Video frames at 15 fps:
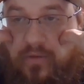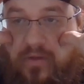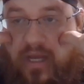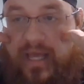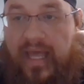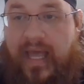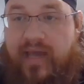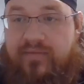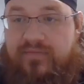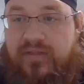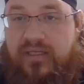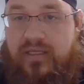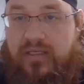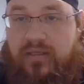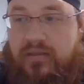I have
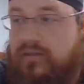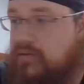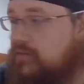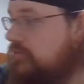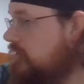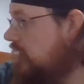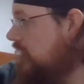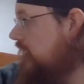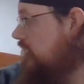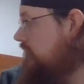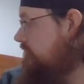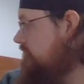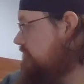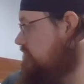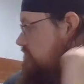the uh,
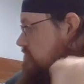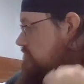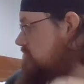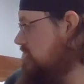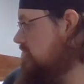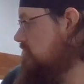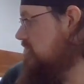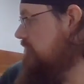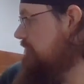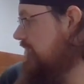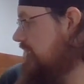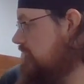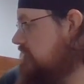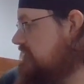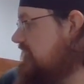you know
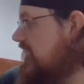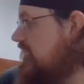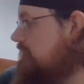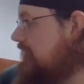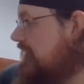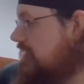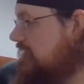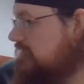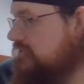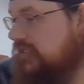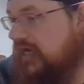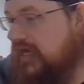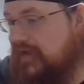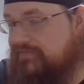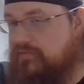commander deck box that
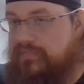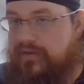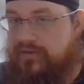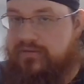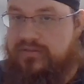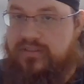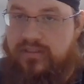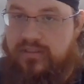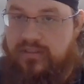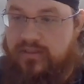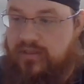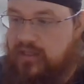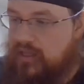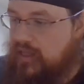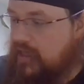I have to build
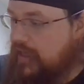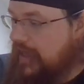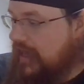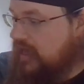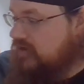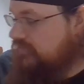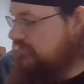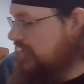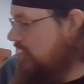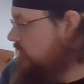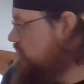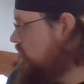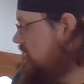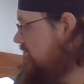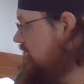out of that
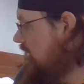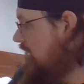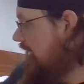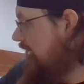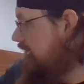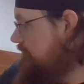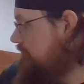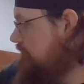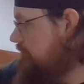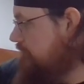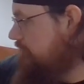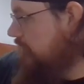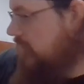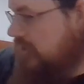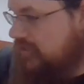wood I
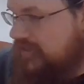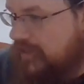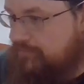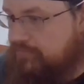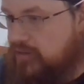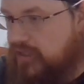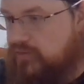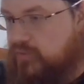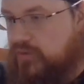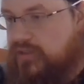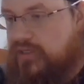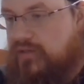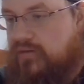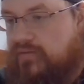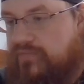bought, that
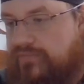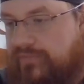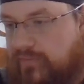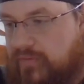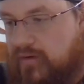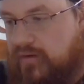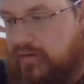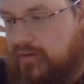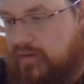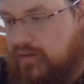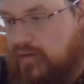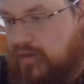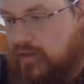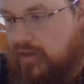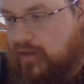bloodwood for
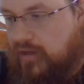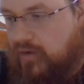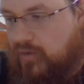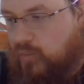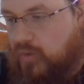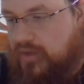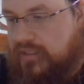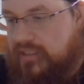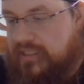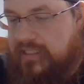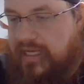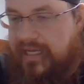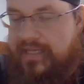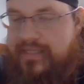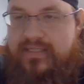one
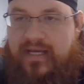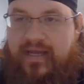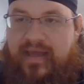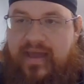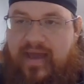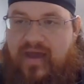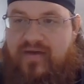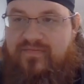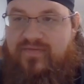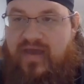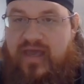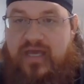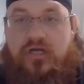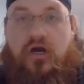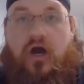client. I have
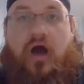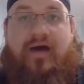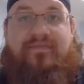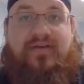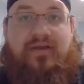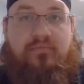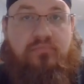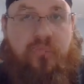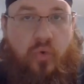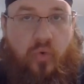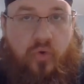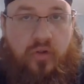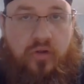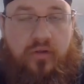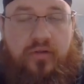a Koffing
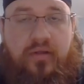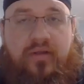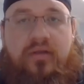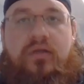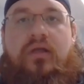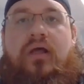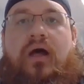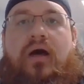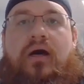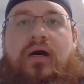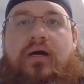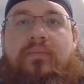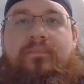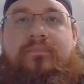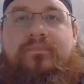bowl
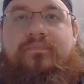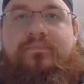um,